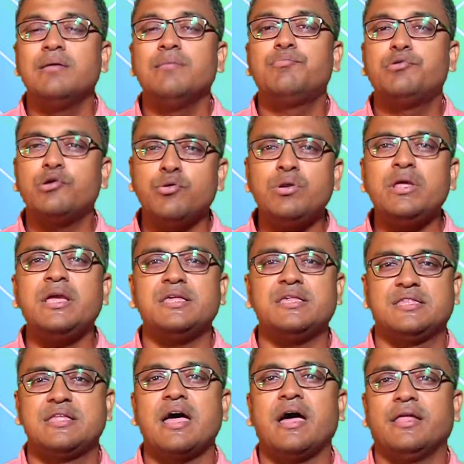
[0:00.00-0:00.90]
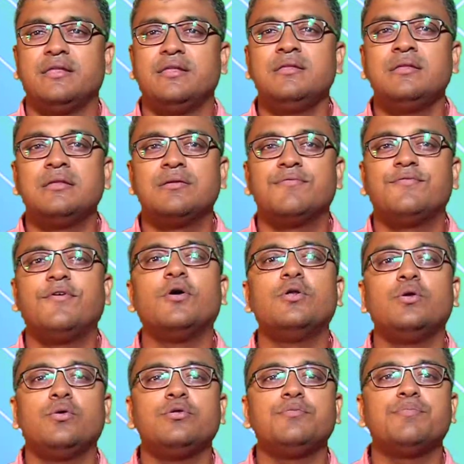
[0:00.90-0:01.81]
Pruning is done
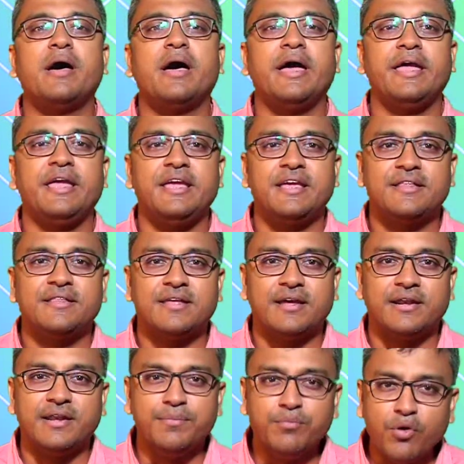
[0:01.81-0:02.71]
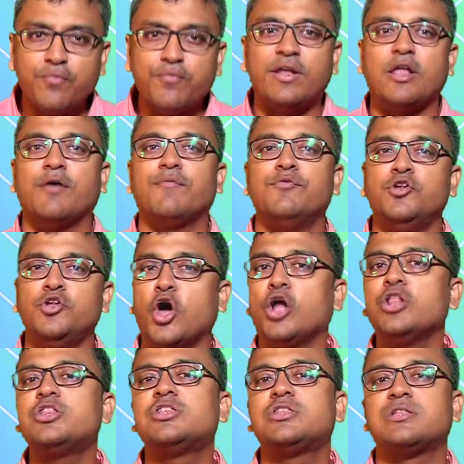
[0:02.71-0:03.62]
followed by the removal of
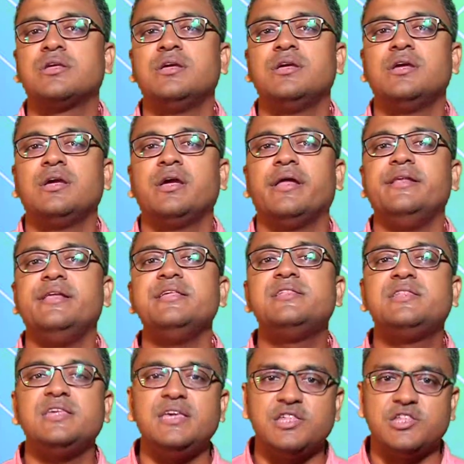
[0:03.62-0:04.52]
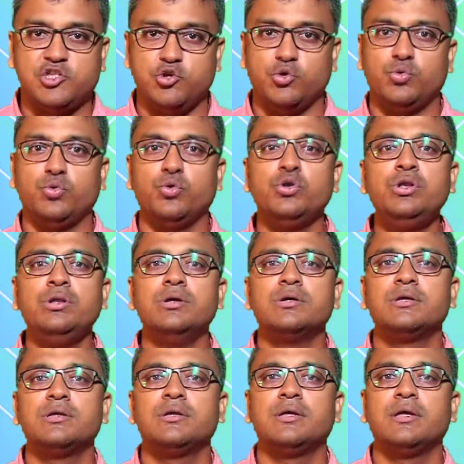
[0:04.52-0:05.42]
knots, diseased wood,
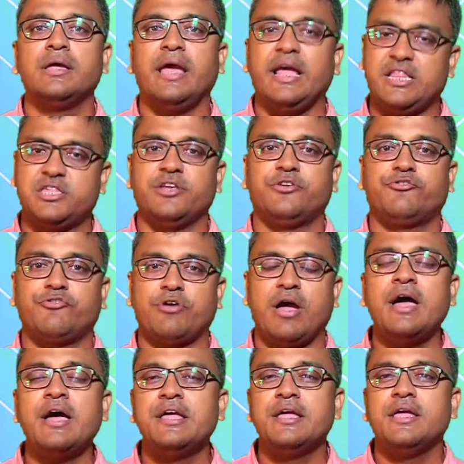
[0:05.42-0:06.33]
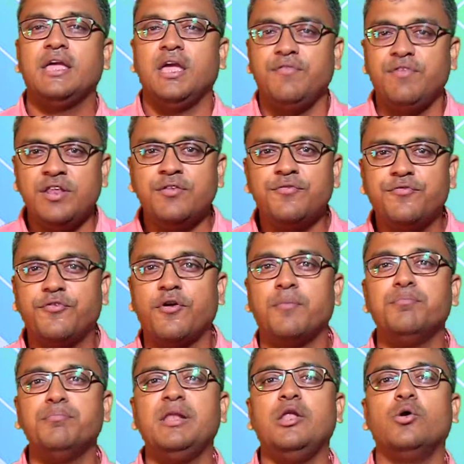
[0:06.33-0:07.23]
etc., even
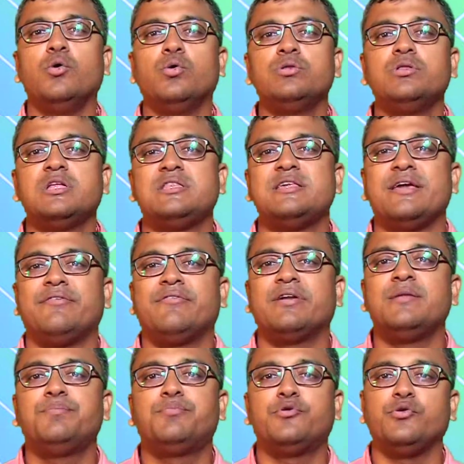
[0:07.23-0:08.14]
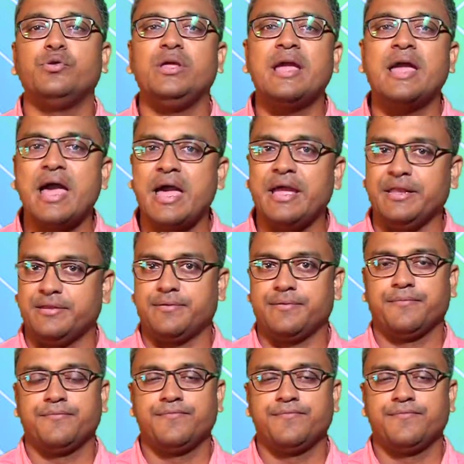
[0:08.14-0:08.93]
from below the general pruning height.